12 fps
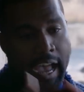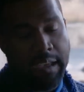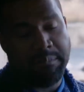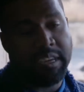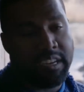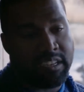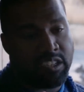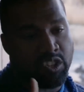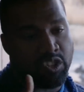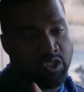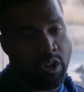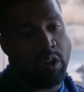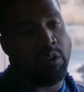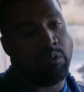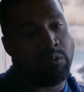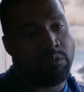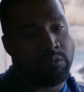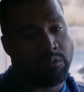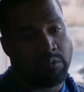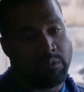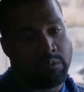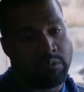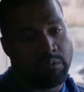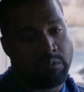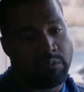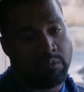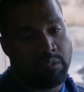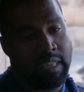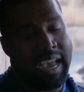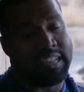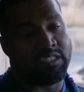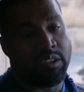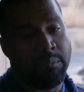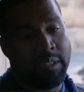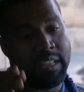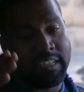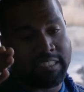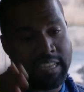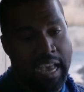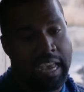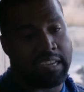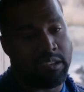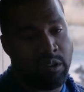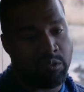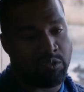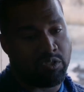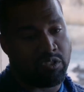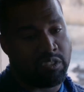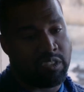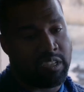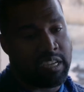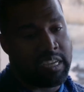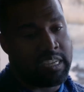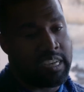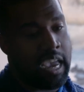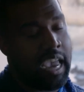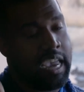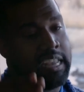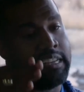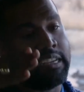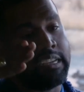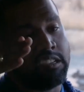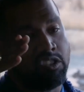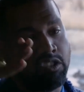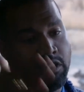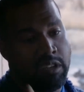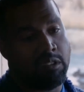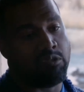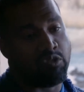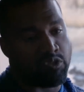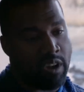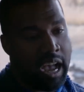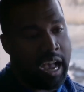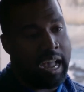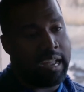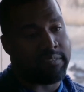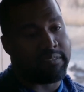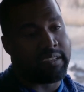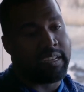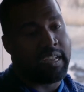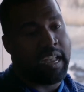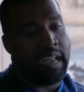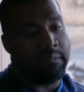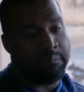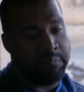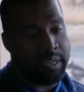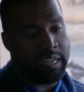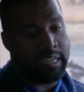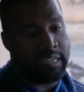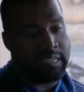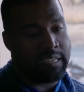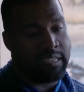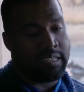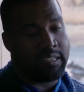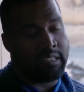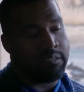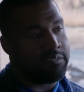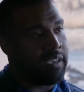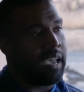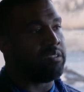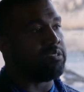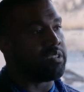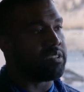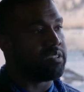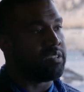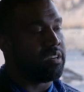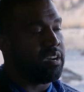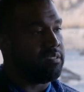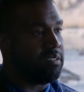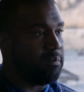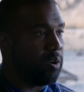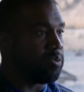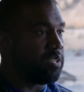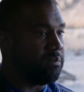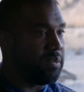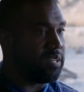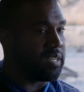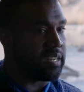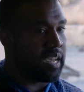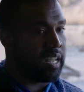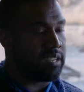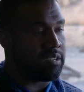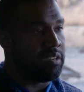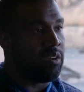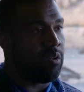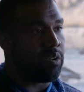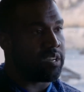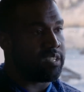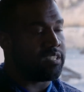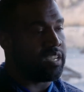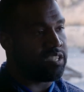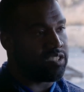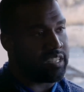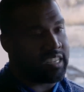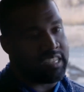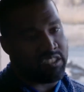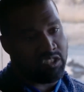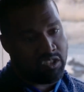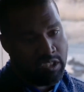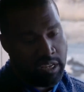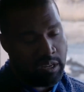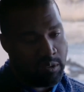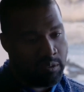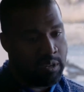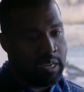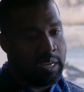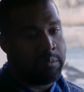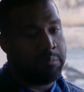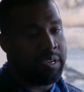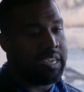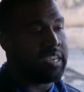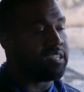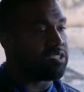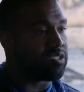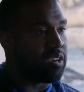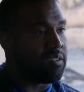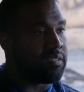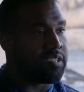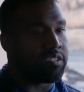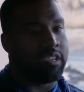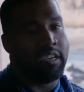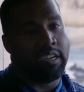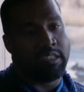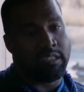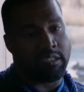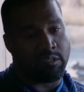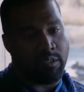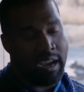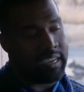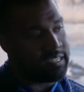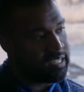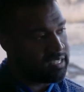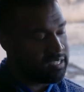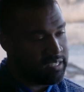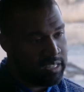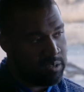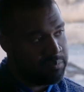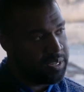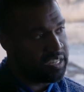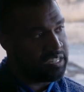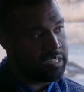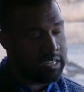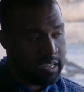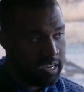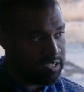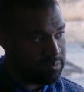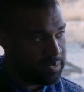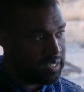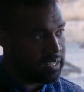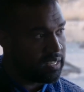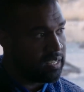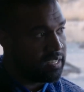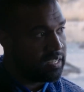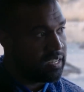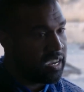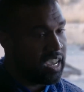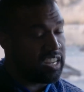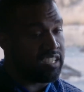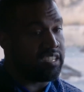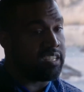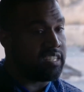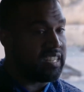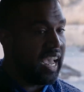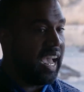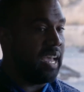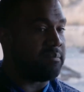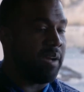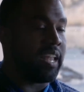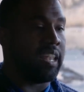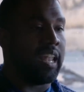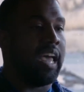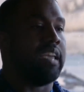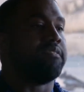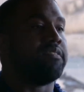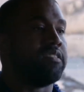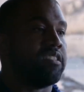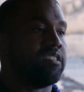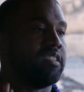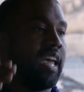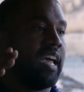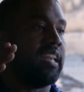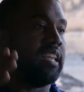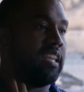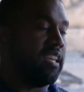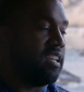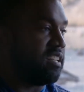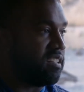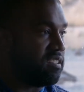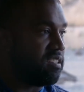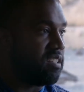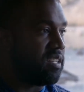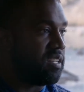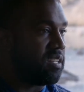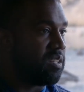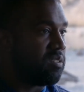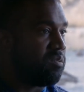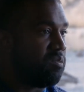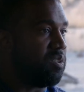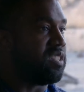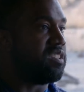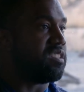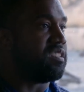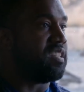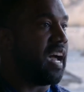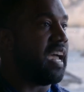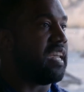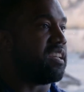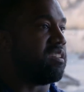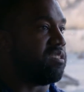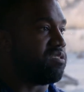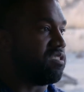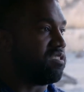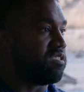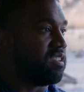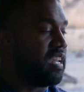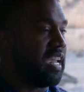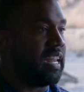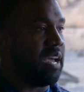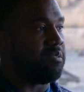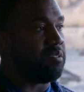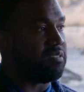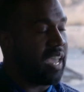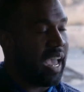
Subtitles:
I'm here to show that someone that's diagnosed can still drive and be the founder of a multi-billion-dollar organization, can still be in service to Christ, can still be a good husband and a good dad. My life does not end with this diagnosis. No, and I will